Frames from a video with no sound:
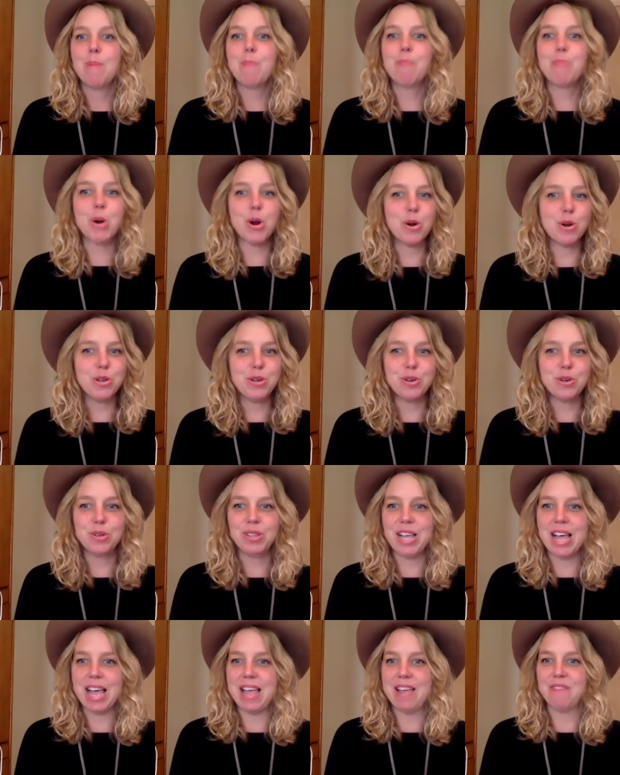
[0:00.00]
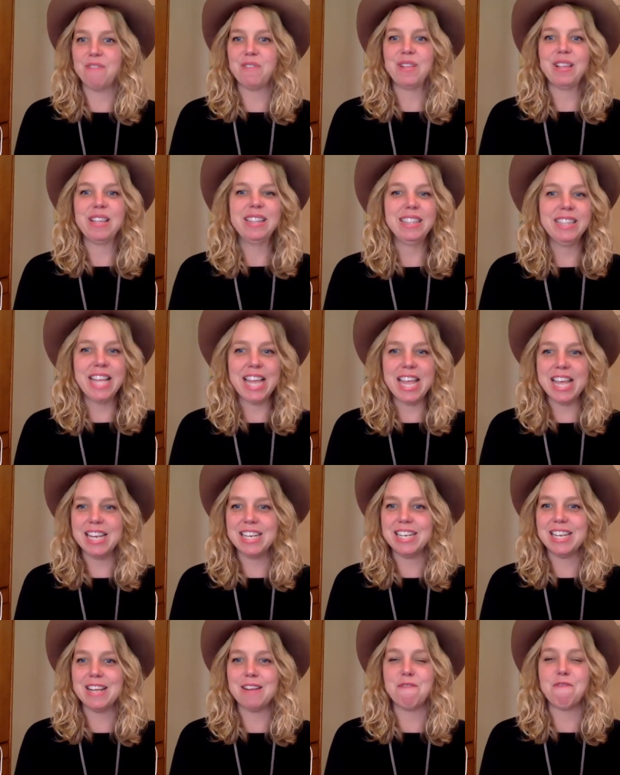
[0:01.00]
Burn Your Life,
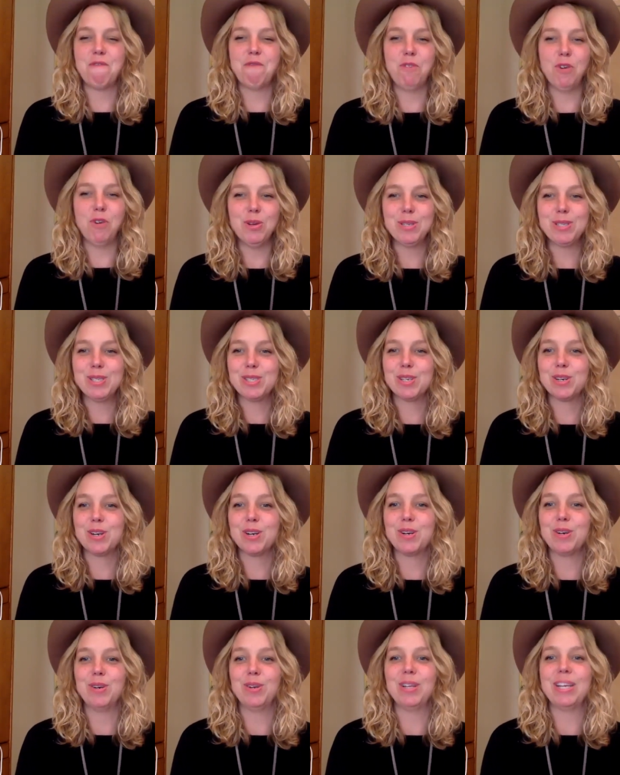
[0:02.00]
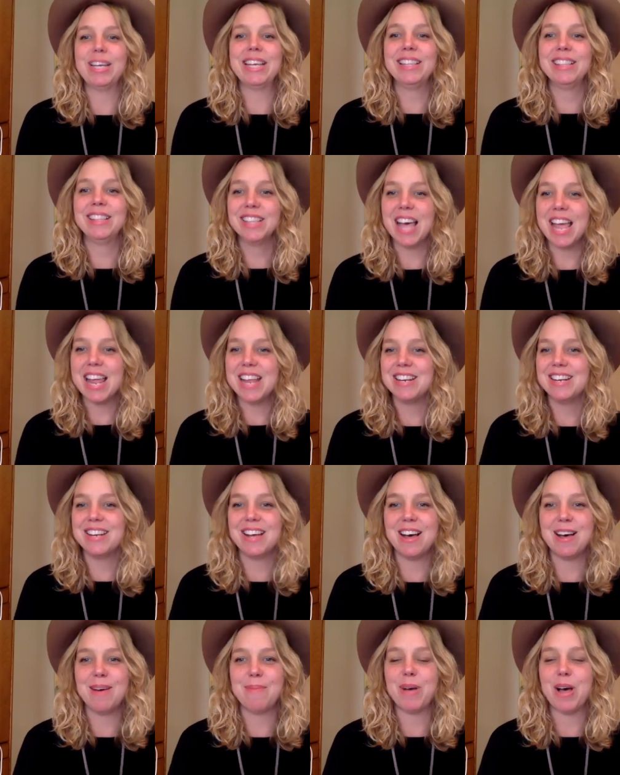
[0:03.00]
Landed, Full Circle, Enlighten
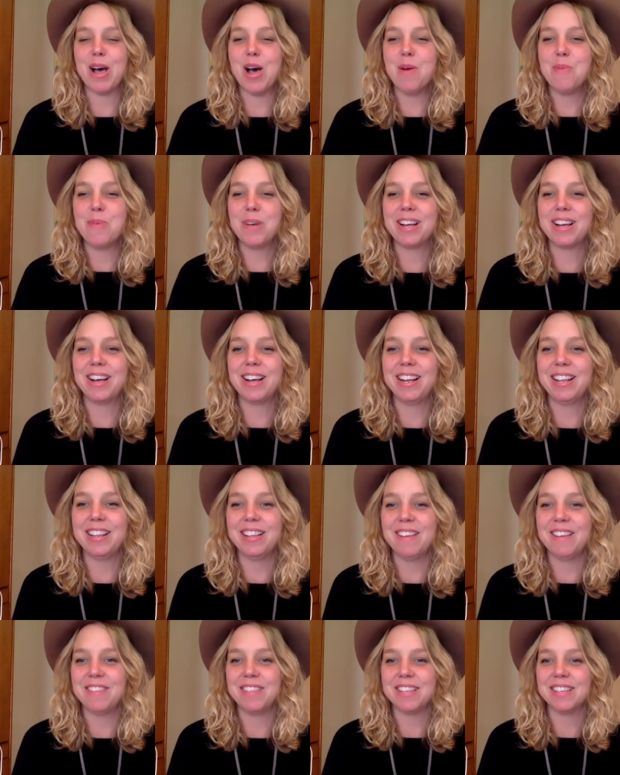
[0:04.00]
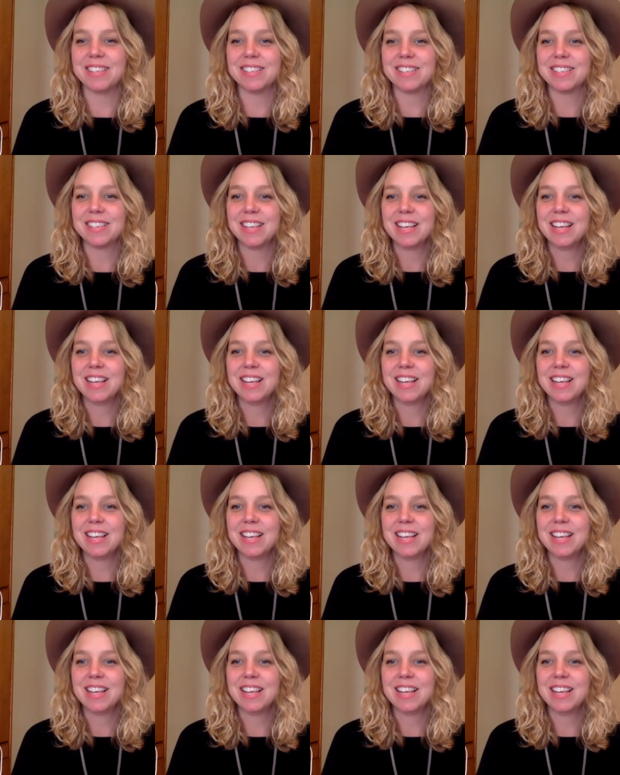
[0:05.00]
Up. Oh my God, I love this.